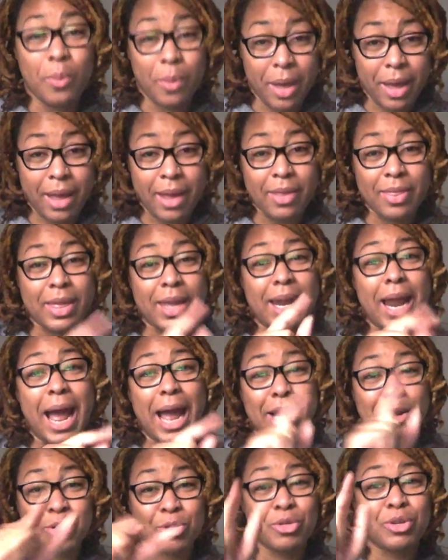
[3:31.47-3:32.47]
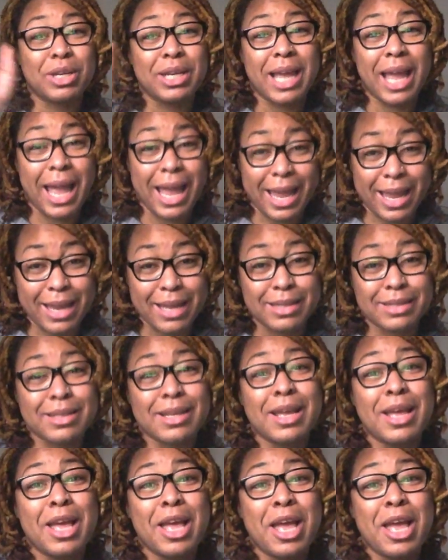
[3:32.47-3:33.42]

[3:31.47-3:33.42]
way that I create